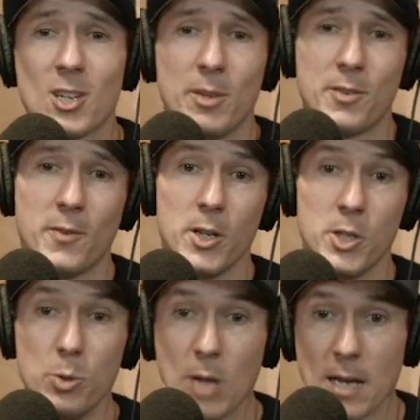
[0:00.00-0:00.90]
so much fun.
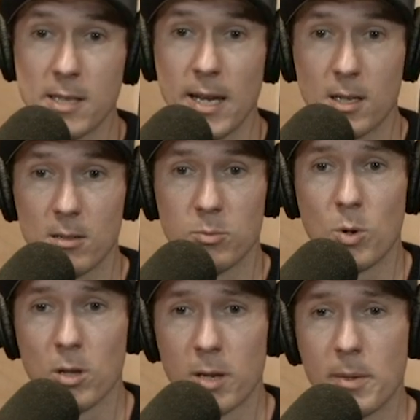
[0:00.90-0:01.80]
You guys take
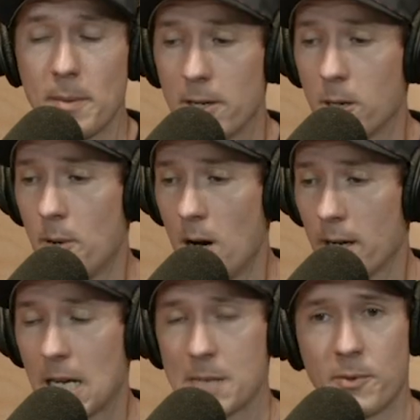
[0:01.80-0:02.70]
well a little bit about your
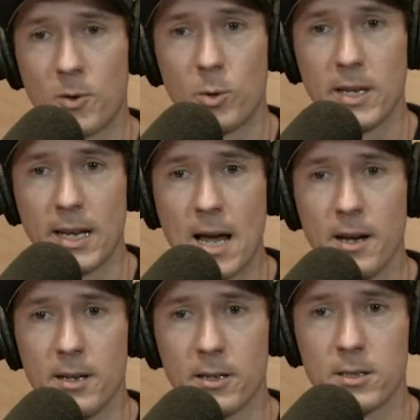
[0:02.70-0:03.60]
podcast before we get
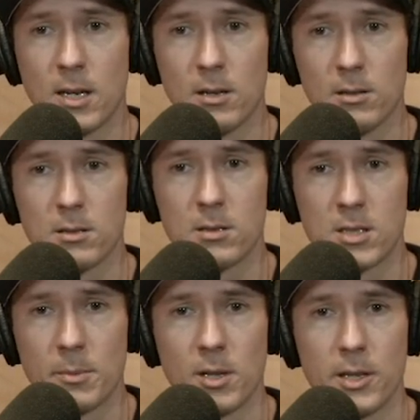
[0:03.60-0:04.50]
out of here. Tell
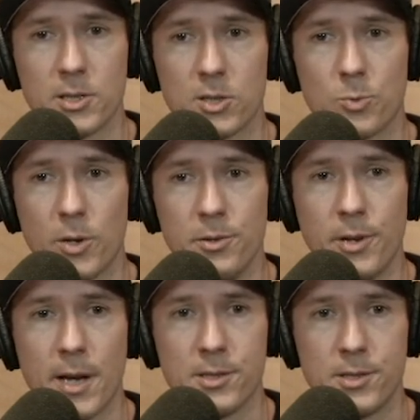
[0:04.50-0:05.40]
some of the listeners what you
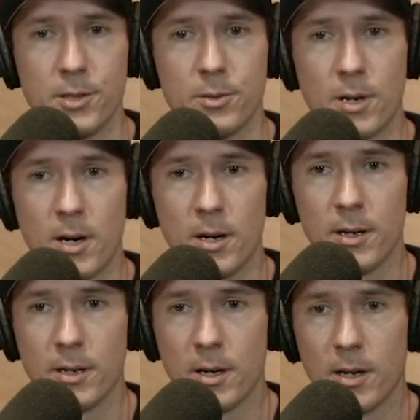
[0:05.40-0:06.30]
guys do
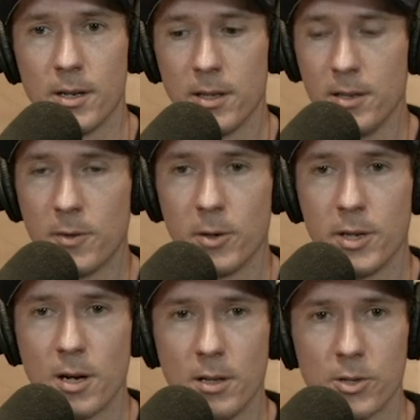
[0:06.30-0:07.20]
on on the
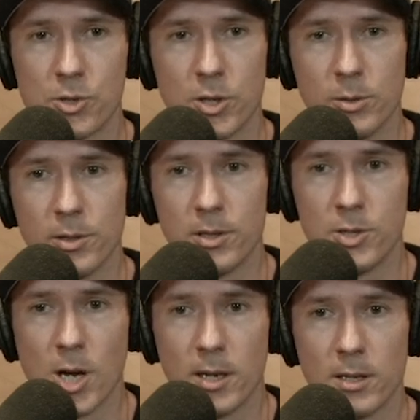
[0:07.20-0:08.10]
Phoney Call-y Show with
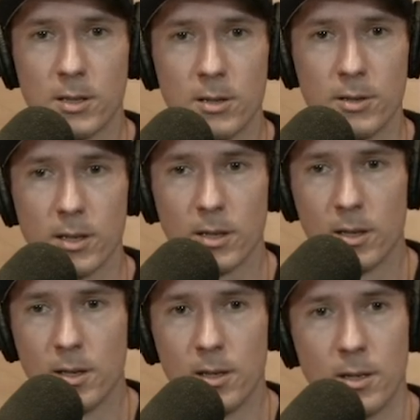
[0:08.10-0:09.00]
Johnny and Tony.
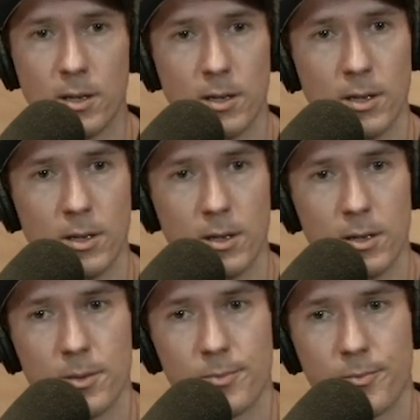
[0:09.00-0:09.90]

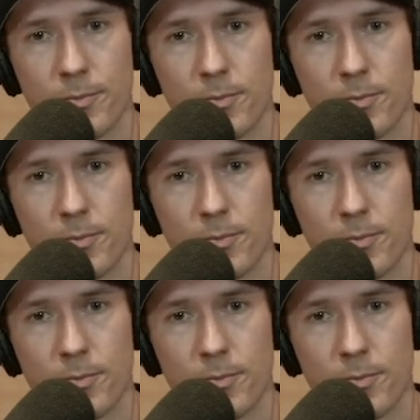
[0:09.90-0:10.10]
Well, we don't